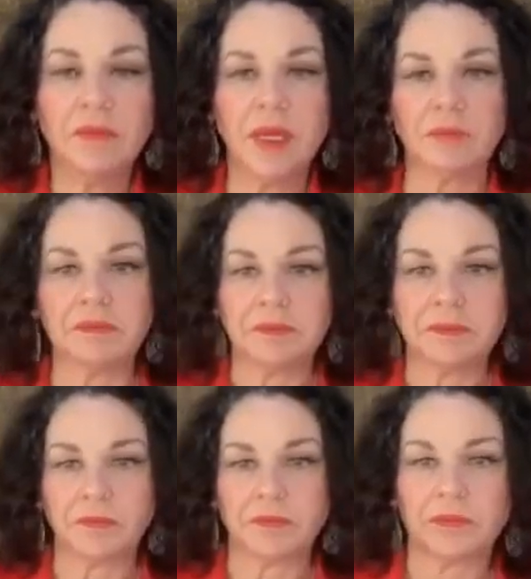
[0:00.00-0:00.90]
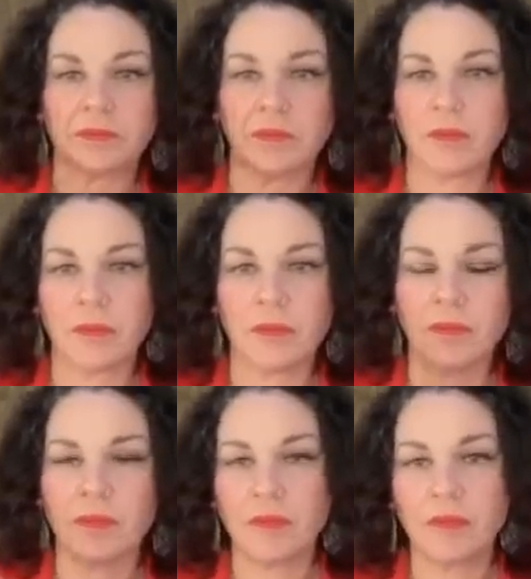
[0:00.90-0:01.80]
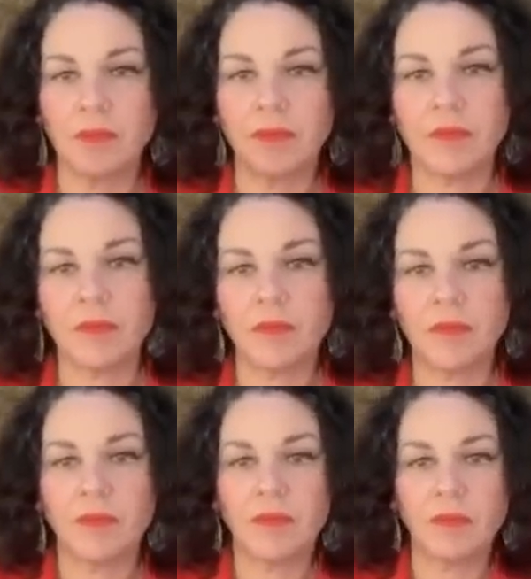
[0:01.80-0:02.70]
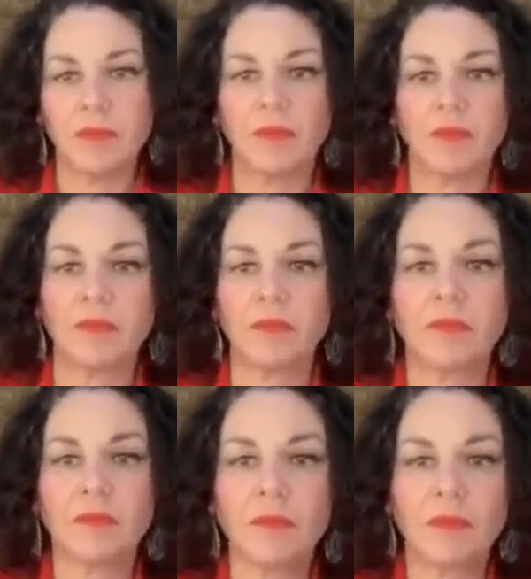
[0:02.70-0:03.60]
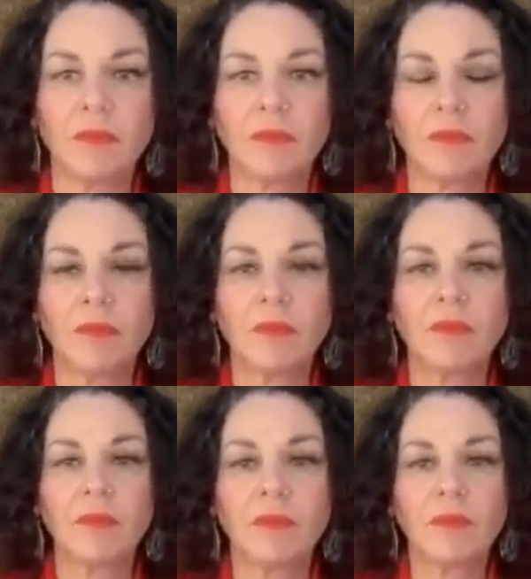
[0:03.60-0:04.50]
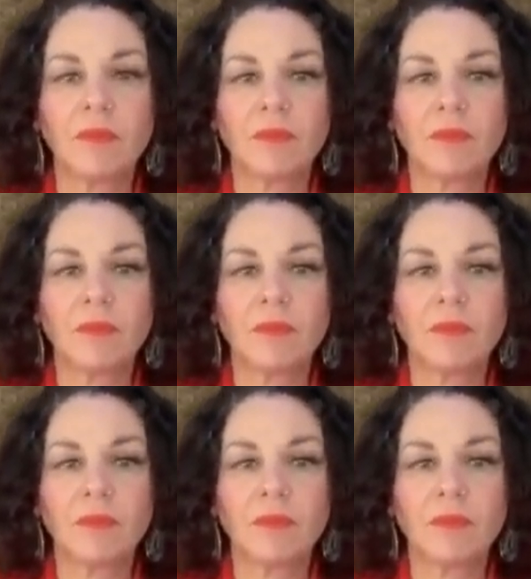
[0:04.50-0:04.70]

(silent)